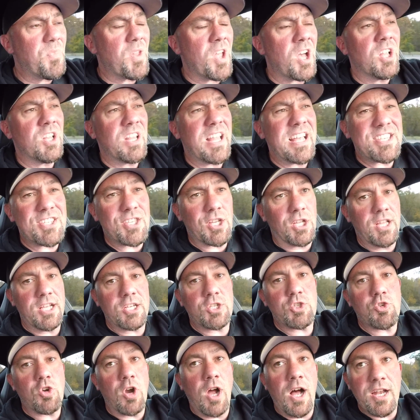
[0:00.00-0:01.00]
less
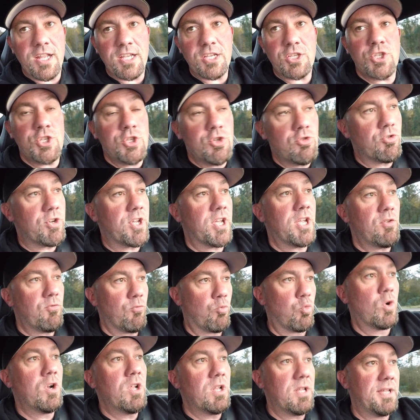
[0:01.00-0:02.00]
electronics. You
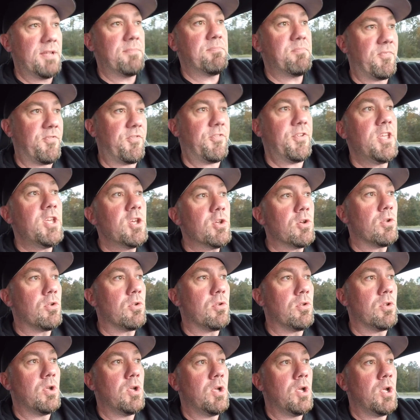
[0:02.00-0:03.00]
can really feel
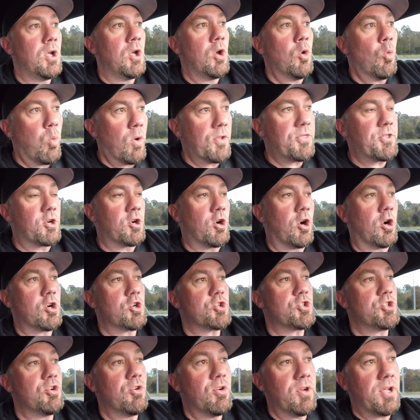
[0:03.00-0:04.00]
what the
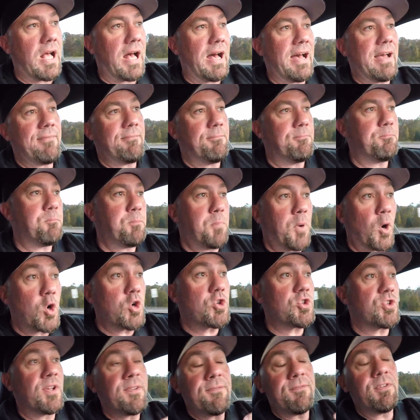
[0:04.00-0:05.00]
car's doing. I
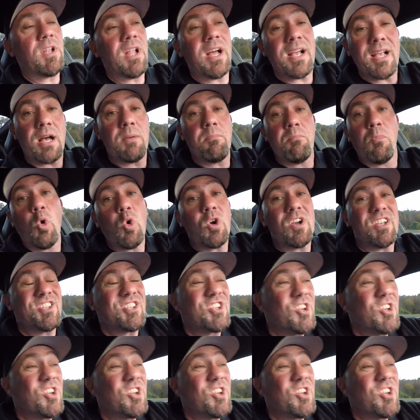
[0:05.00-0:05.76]
personally feel like I'm more in